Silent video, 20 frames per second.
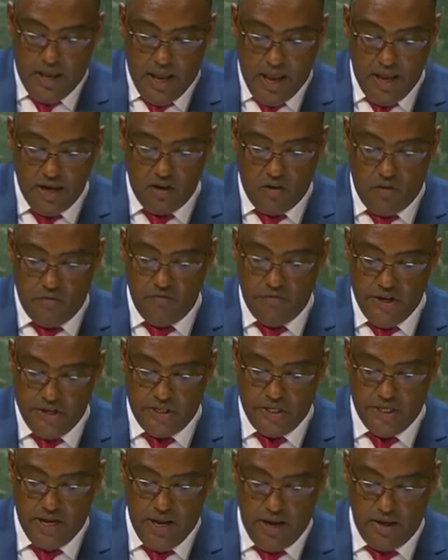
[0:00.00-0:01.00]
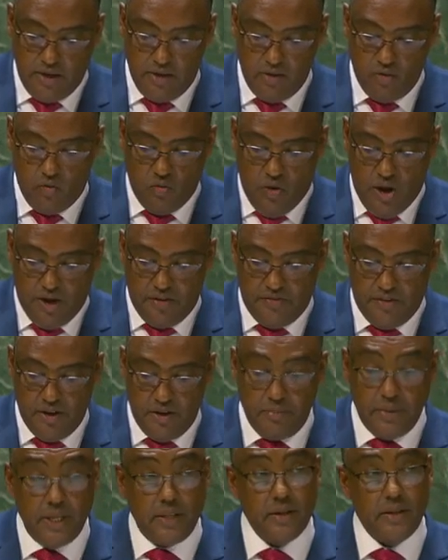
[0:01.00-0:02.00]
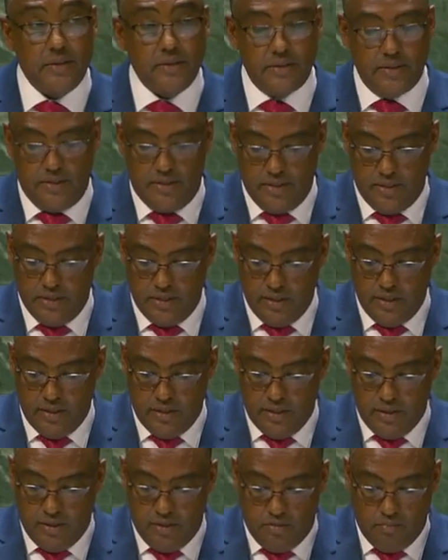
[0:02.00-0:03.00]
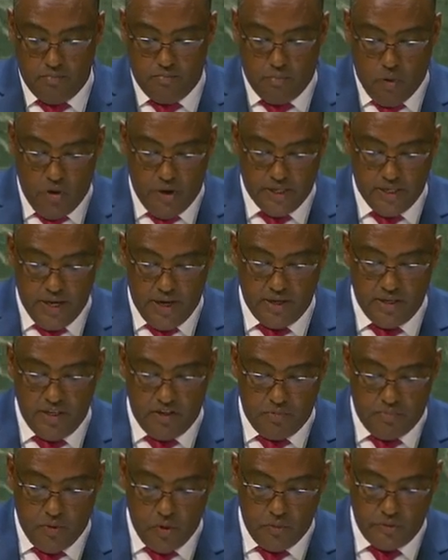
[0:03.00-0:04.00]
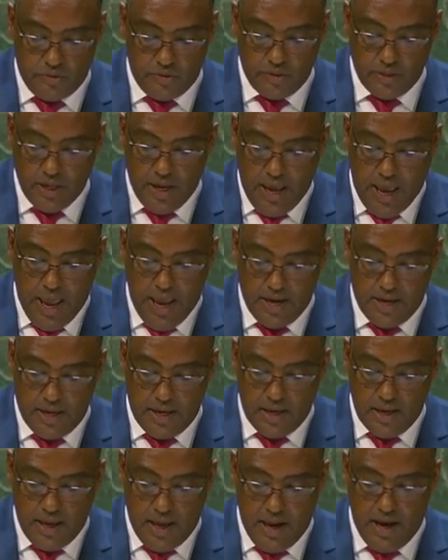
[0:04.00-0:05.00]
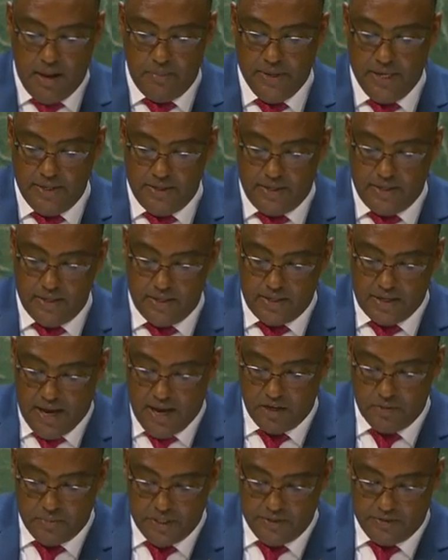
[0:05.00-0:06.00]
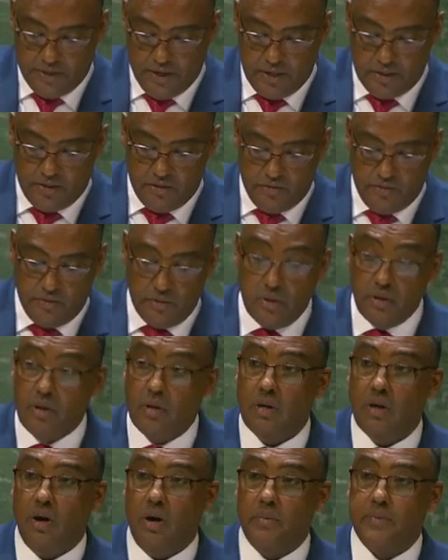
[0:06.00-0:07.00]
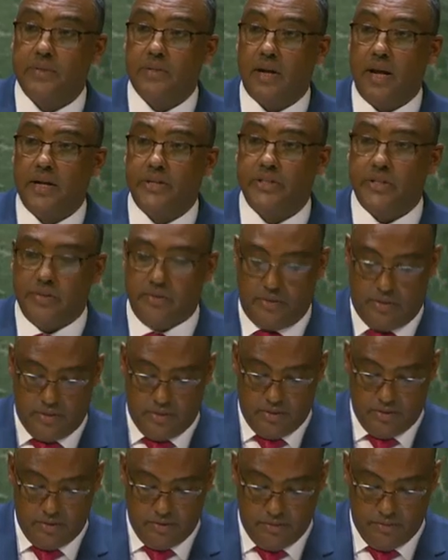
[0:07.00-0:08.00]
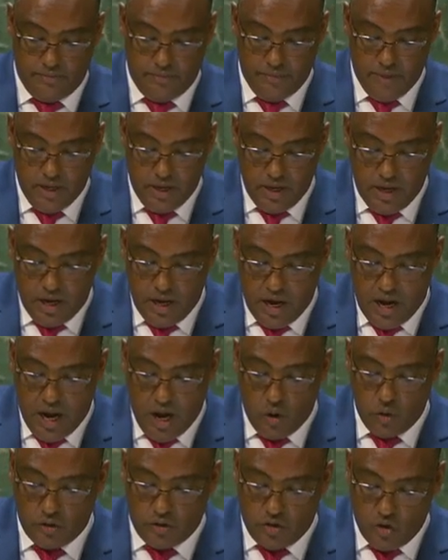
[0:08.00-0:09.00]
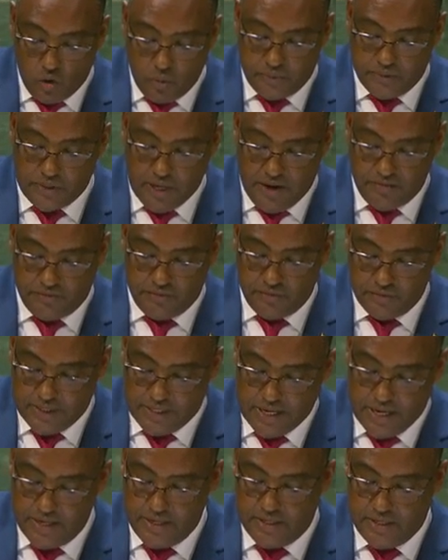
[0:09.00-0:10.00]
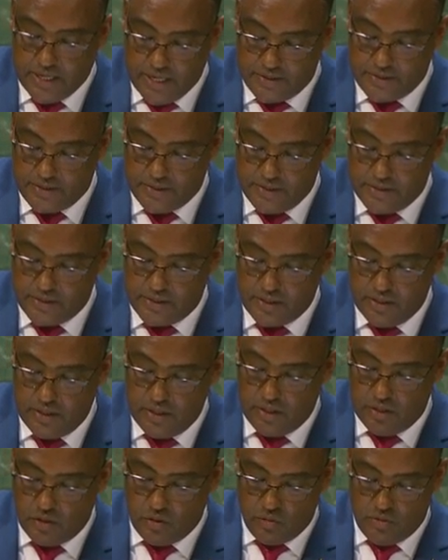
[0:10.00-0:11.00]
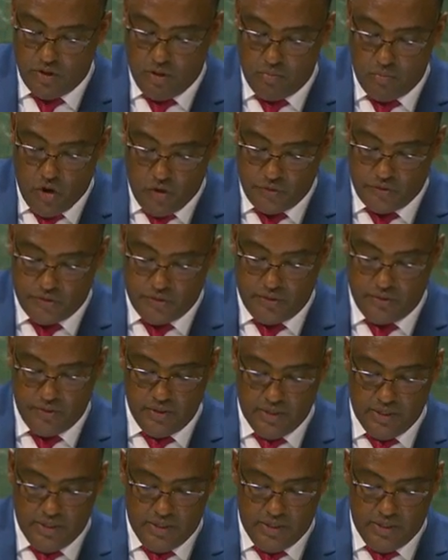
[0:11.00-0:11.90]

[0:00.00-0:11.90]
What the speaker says: unconventional warfare methods, border disputes, and unabated administrative obstructions. Our troops have done justice to the most